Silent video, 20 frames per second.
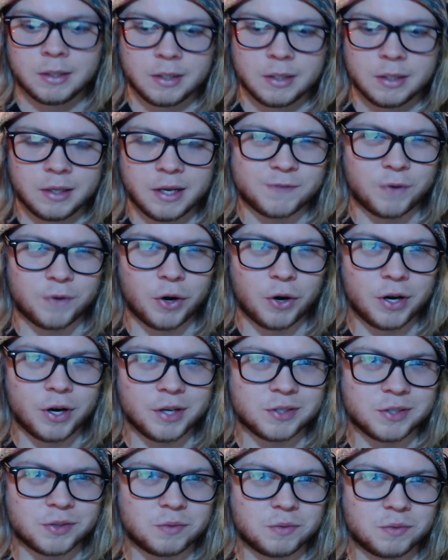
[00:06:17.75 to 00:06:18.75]
as far
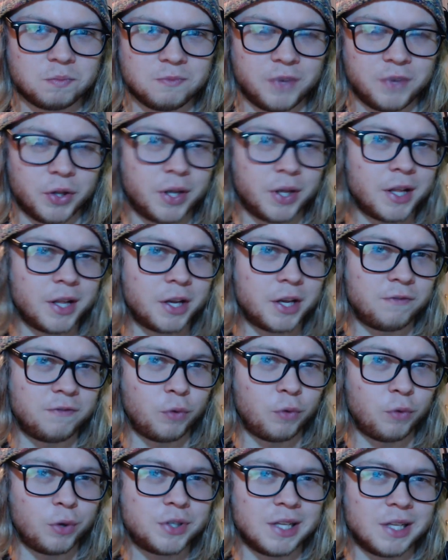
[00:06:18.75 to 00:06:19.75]
as feeling like you're
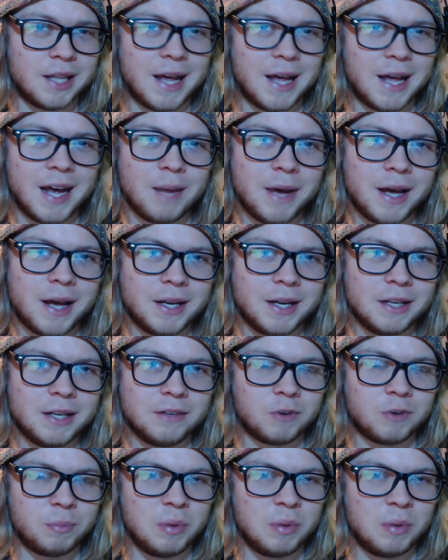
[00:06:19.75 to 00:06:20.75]
forced to lie about it
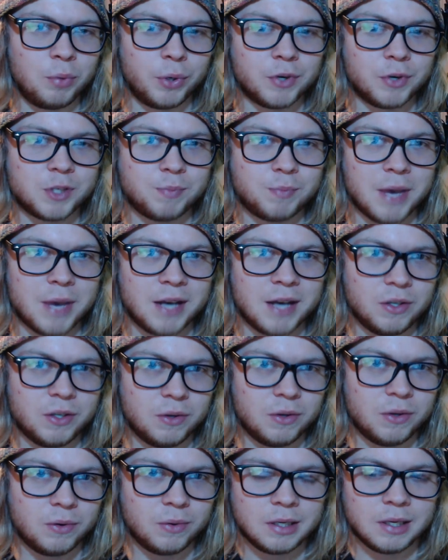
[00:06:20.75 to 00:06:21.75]
for people to respect
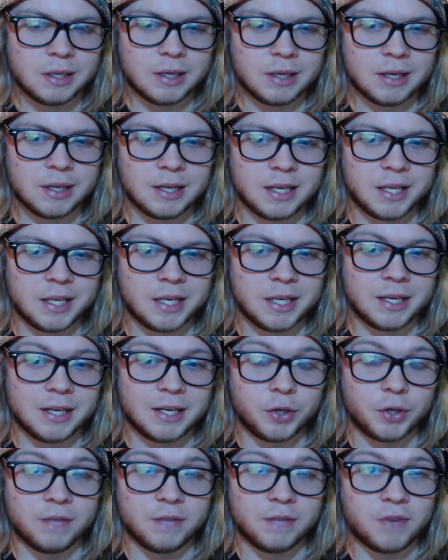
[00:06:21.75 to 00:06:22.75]
you,
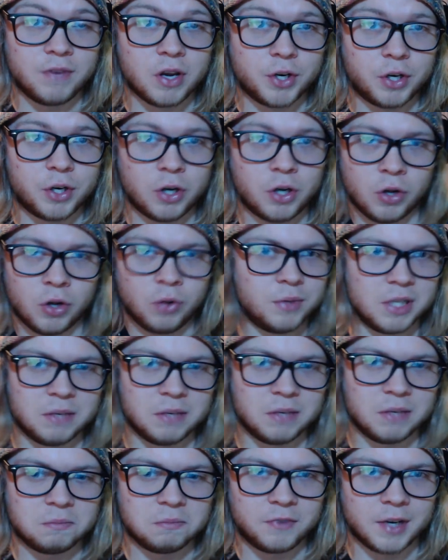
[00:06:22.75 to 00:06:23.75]
and you're living on your own,
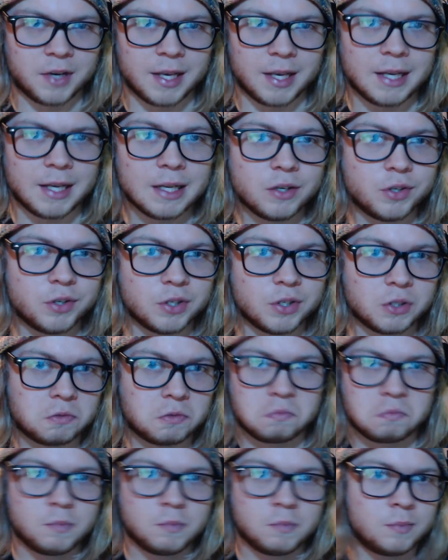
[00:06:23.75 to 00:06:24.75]
then forget it. Just
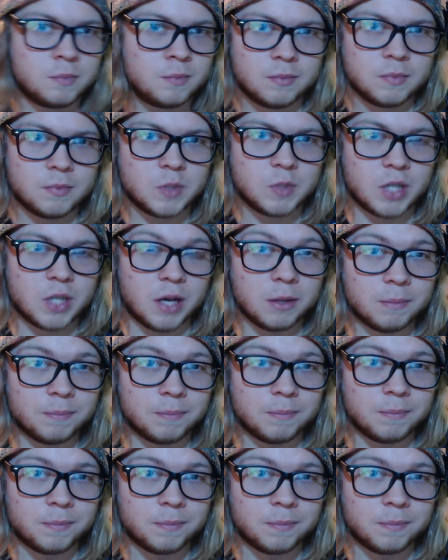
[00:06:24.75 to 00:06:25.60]
tell them.